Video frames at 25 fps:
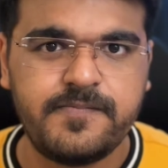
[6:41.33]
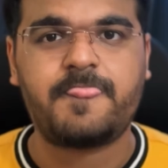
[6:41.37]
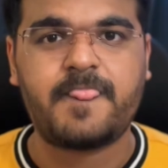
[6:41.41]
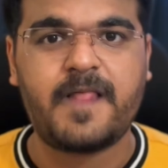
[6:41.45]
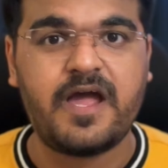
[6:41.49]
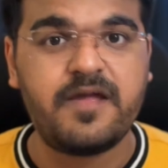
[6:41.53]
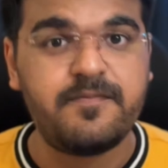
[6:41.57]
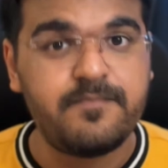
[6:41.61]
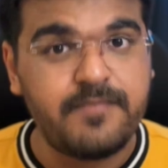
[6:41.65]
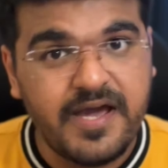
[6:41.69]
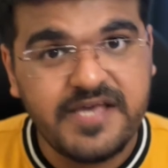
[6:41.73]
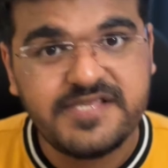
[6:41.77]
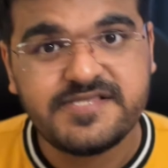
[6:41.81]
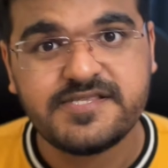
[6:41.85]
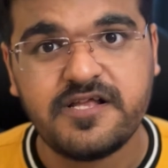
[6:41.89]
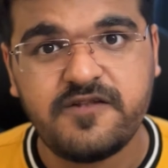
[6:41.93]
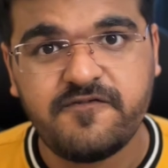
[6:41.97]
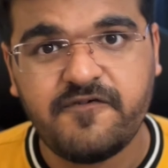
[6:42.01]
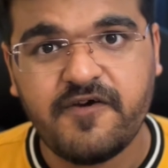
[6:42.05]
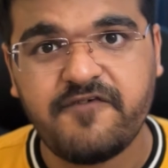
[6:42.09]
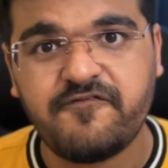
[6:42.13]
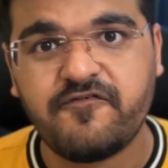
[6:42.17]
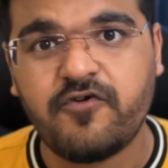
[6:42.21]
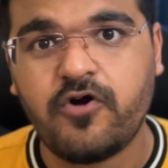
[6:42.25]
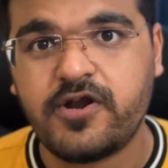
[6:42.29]
I myself
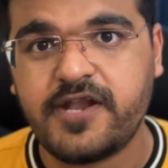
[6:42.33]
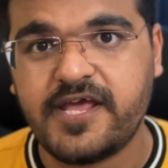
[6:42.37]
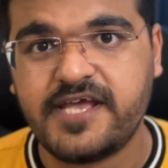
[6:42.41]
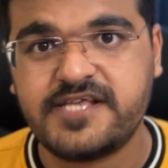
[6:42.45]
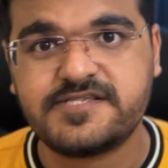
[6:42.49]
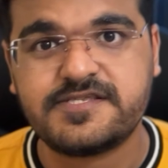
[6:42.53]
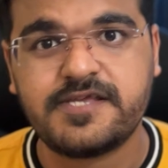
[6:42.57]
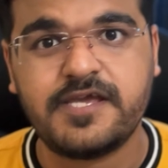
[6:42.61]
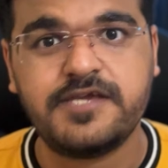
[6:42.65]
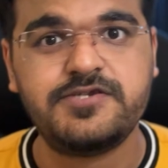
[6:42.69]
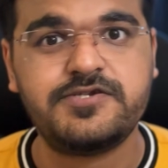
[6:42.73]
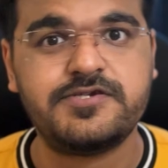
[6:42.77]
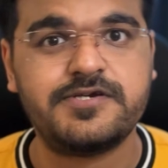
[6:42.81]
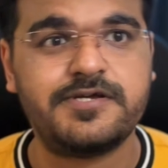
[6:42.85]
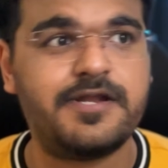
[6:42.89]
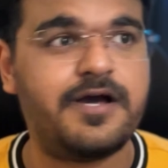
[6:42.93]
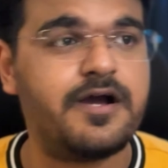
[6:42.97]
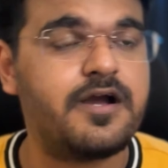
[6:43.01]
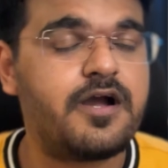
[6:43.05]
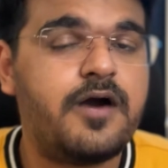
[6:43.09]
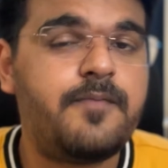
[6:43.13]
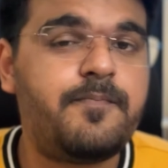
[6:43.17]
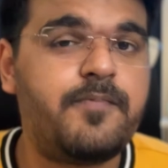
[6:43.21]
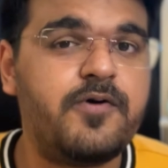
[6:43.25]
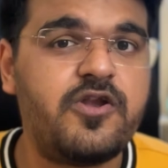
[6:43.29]
have got extension a
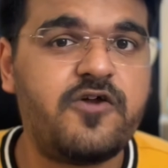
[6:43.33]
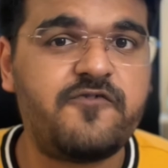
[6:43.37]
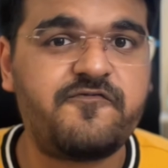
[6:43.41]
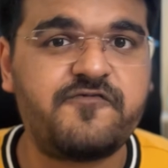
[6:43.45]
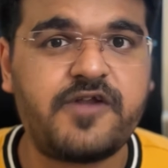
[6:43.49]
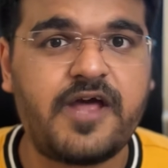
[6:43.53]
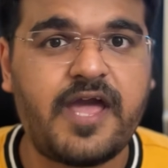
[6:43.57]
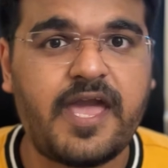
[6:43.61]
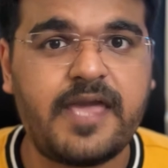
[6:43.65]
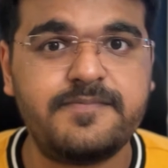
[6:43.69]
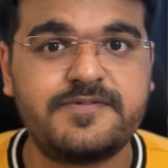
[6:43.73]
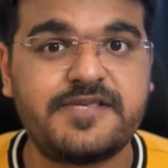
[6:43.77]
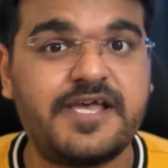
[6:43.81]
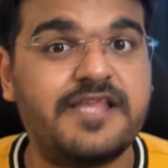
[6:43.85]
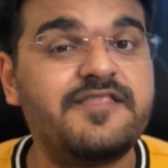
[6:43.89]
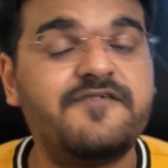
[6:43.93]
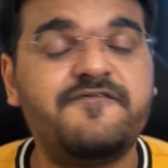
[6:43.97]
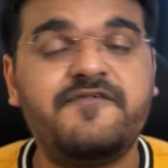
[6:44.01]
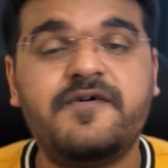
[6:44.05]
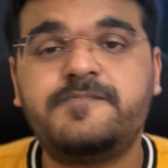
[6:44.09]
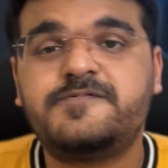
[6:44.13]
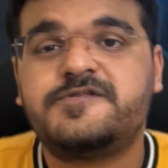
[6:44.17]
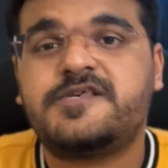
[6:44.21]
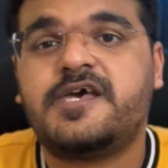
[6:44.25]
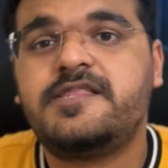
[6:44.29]
couple of times and the
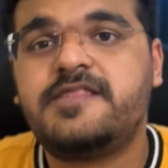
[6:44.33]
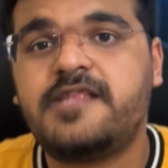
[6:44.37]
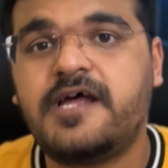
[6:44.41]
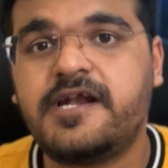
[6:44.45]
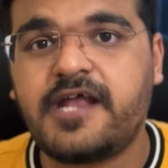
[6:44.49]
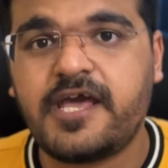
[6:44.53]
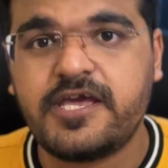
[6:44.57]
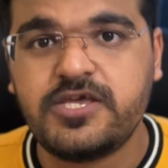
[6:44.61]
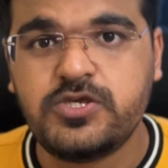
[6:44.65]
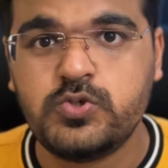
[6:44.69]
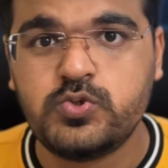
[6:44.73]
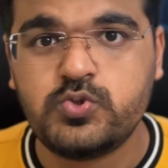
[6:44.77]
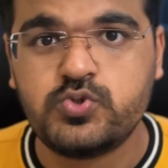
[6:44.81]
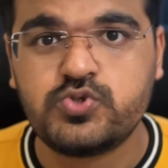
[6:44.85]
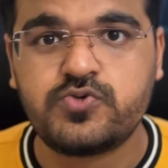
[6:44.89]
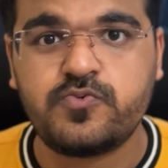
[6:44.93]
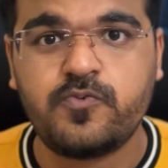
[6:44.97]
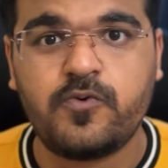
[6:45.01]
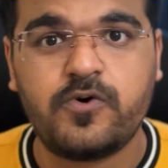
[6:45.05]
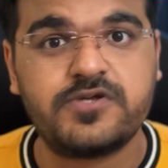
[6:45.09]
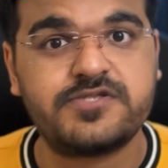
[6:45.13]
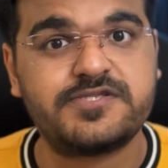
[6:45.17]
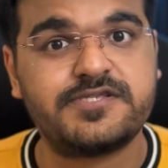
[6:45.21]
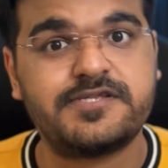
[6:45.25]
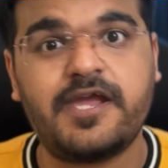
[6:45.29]
website that I used
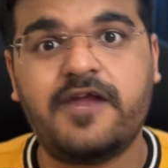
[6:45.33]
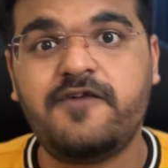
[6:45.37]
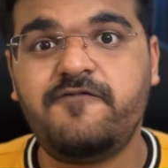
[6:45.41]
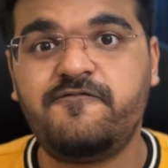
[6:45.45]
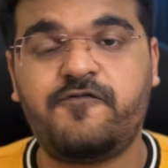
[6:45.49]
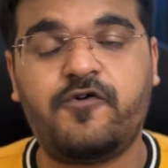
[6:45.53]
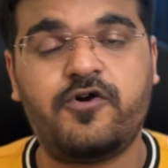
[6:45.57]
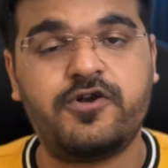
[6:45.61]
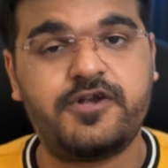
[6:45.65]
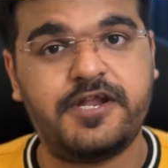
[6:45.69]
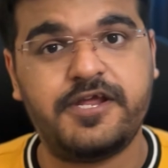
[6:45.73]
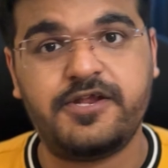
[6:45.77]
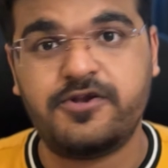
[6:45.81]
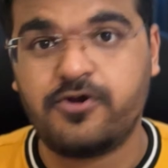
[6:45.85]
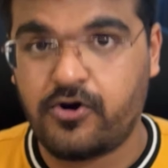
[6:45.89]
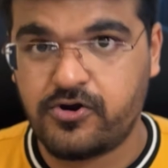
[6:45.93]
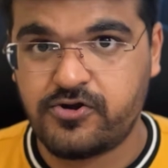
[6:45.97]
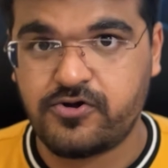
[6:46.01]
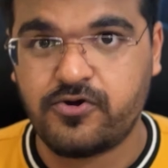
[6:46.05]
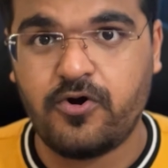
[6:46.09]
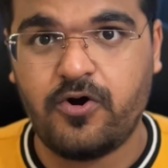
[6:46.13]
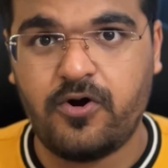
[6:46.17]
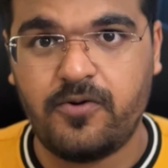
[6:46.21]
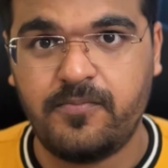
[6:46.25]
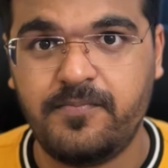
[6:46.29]
was
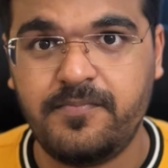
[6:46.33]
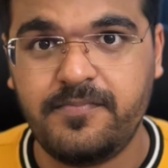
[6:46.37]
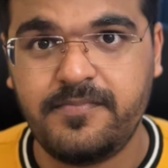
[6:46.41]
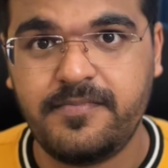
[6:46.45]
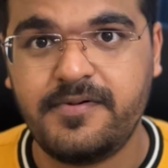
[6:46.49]
1040.com.